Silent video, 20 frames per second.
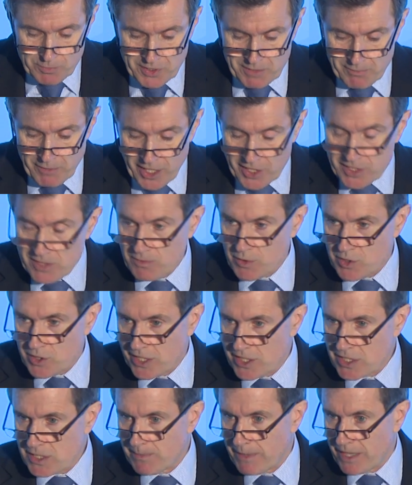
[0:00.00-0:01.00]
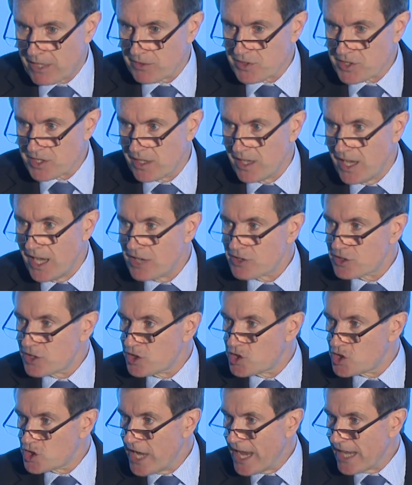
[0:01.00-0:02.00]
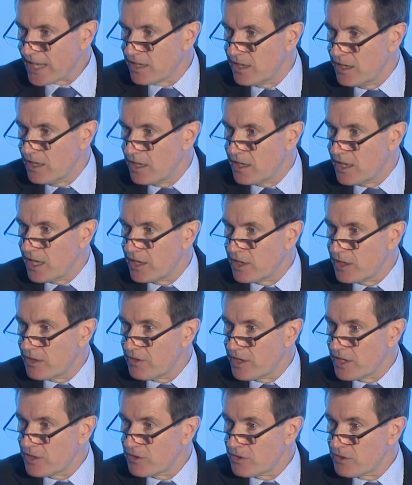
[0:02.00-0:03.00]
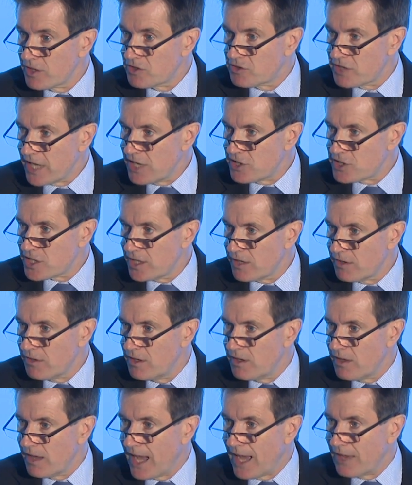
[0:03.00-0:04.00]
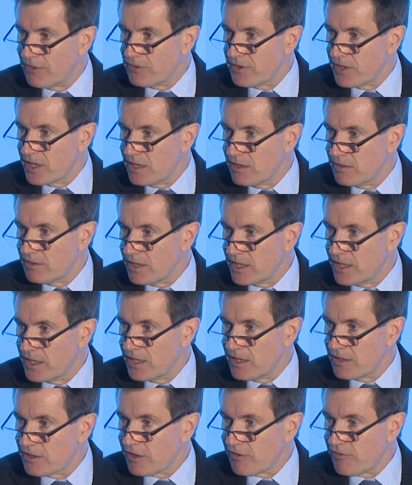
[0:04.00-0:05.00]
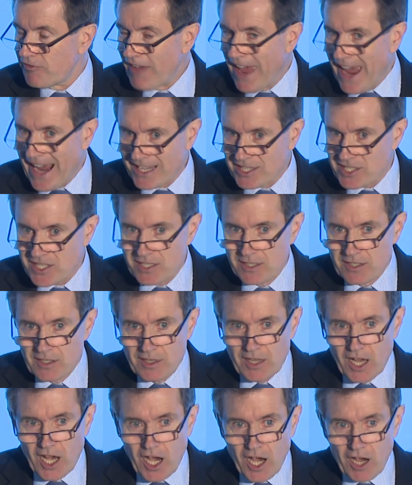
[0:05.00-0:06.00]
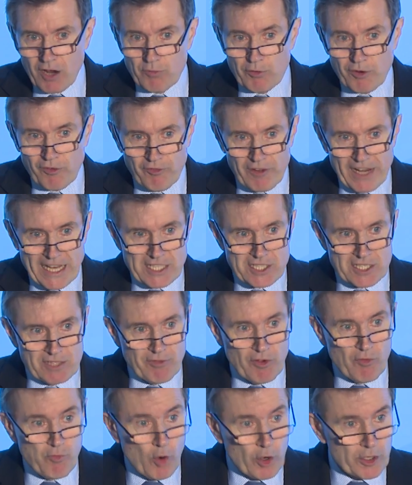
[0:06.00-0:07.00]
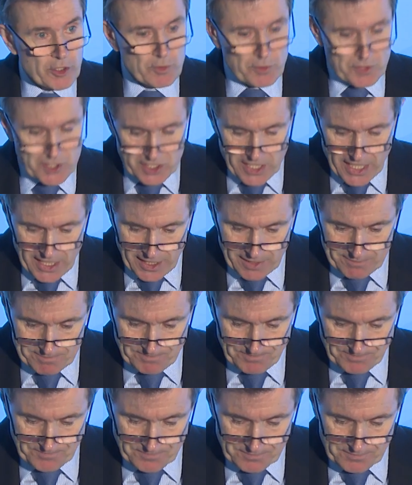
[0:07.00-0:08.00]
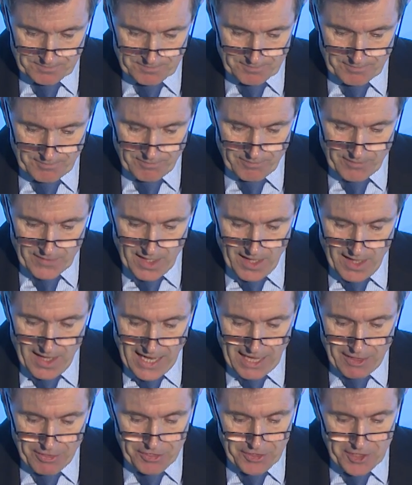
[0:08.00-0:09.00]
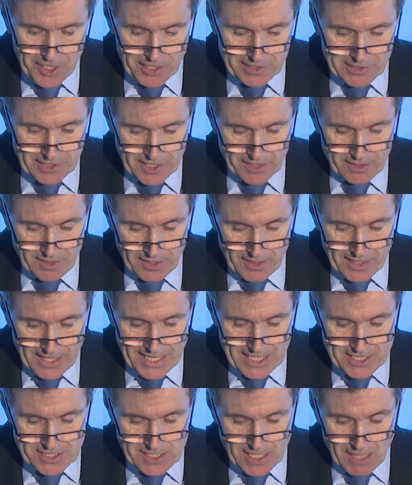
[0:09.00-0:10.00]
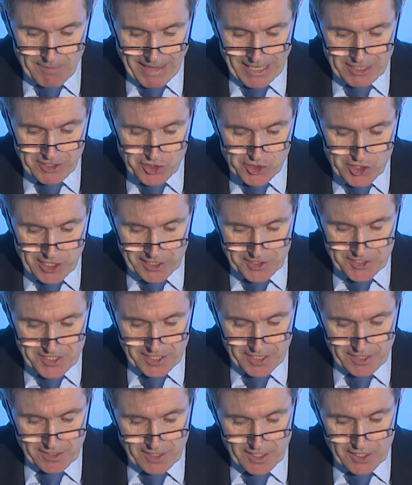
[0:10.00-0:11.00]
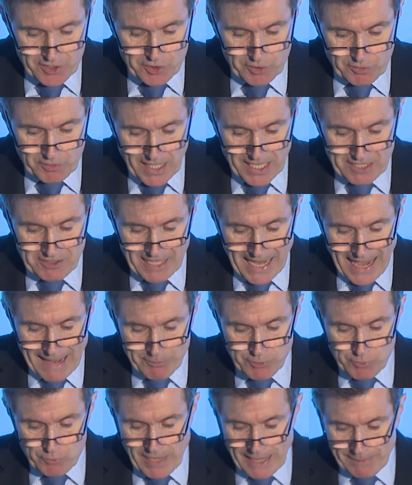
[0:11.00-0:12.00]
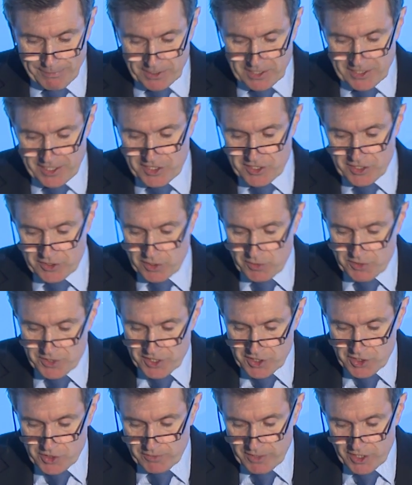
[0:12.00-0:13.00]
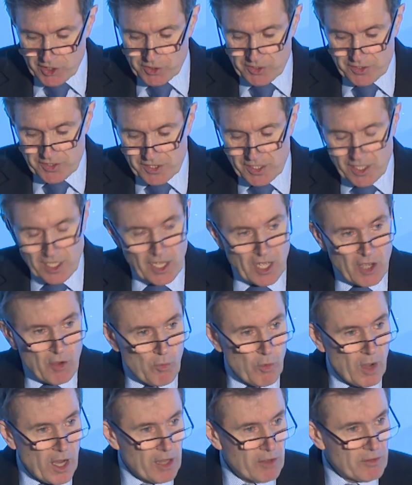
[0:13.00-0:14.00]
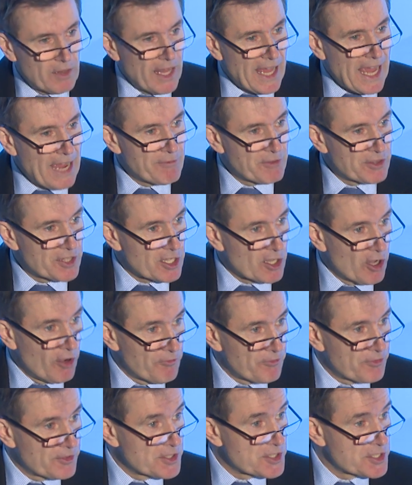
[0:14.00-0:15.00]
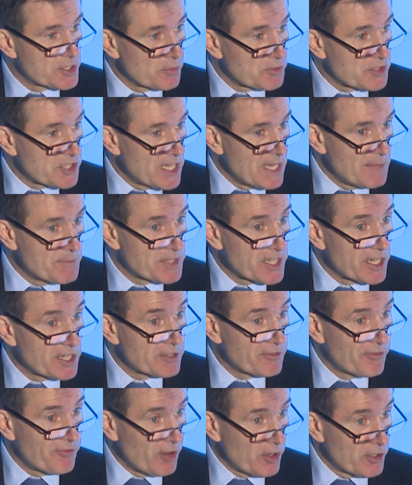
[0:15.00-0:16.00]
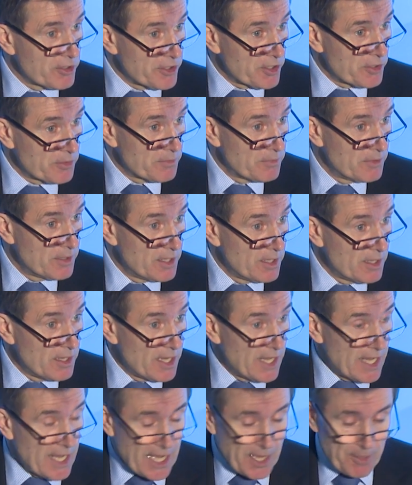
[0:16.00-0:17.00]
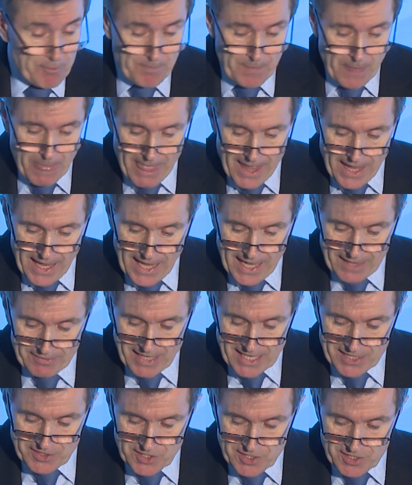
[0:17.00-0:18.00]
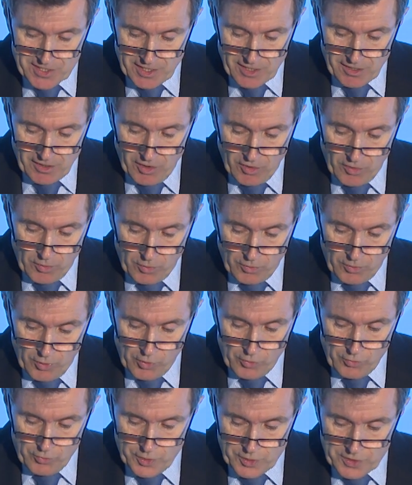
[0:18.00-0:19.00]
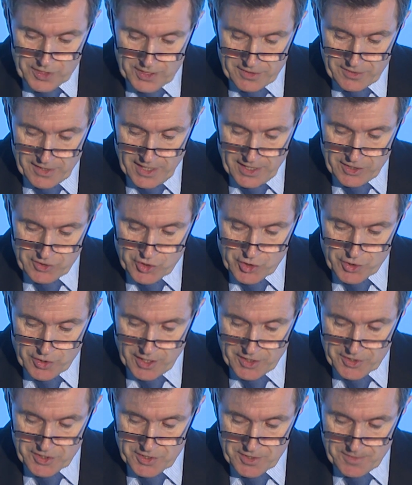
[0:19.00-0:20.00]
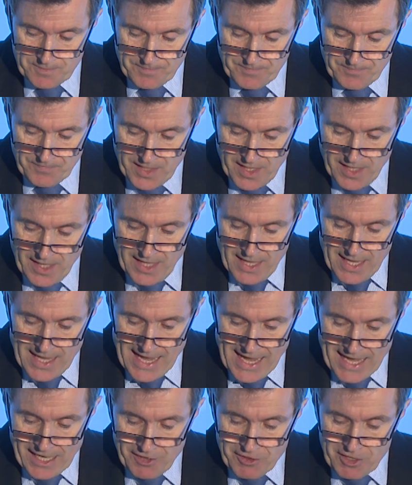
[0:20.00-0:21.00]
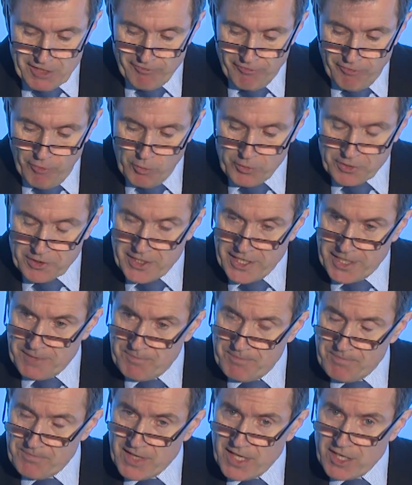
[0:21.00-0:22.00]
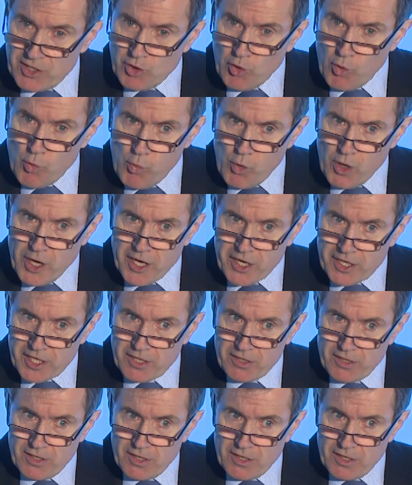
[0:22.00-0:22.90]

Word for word: demands for transparency to check uh, that the data and the, uh, the facts are reflective of what you're saying. And thirdly, it's about agility, to adapt rapidly to new situations while having the confidence your teams are going to follow you. Um, and that's uh, all, all rooted in trust. And I think, fourthly, your work